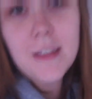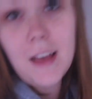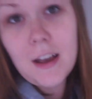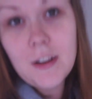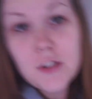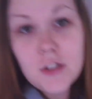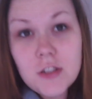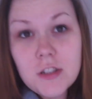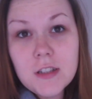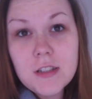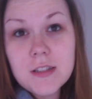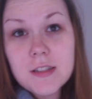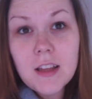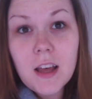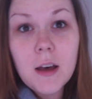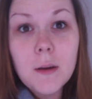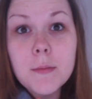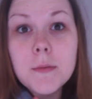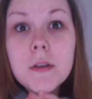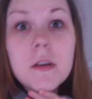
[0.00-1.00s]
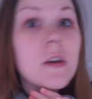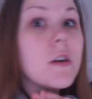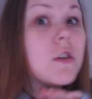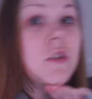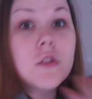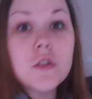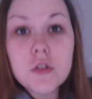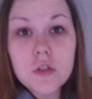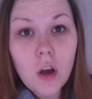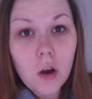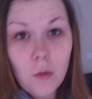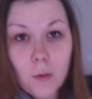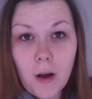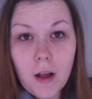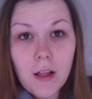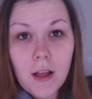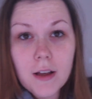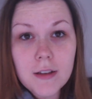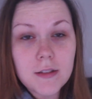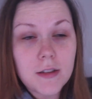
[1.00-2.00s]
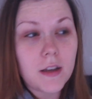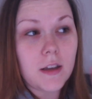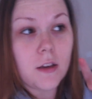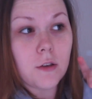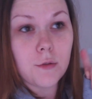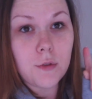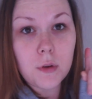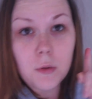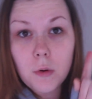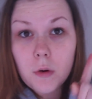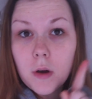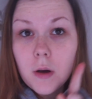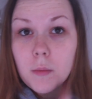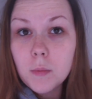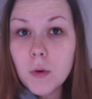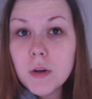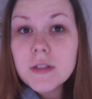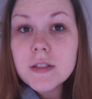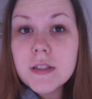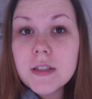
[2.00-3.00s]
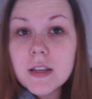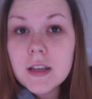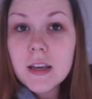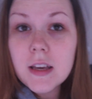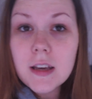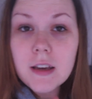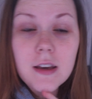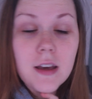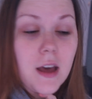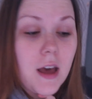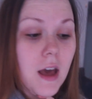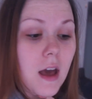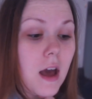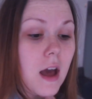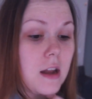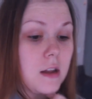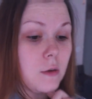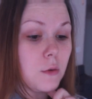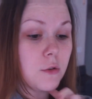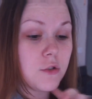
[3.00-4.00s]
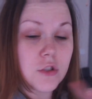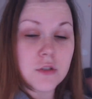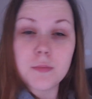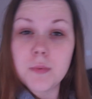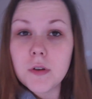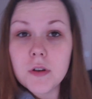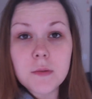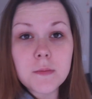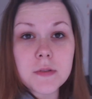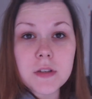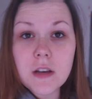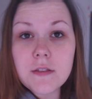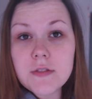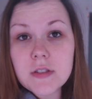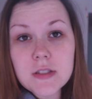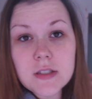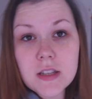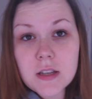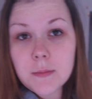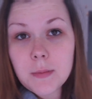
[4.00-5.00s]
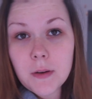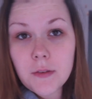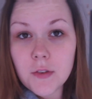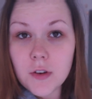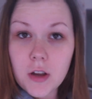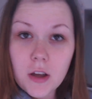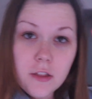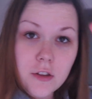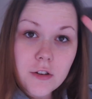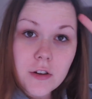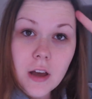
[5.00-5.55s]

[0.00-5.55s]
actually slept so well last night. He only woke up once to eat and he would just put himself to sleep every other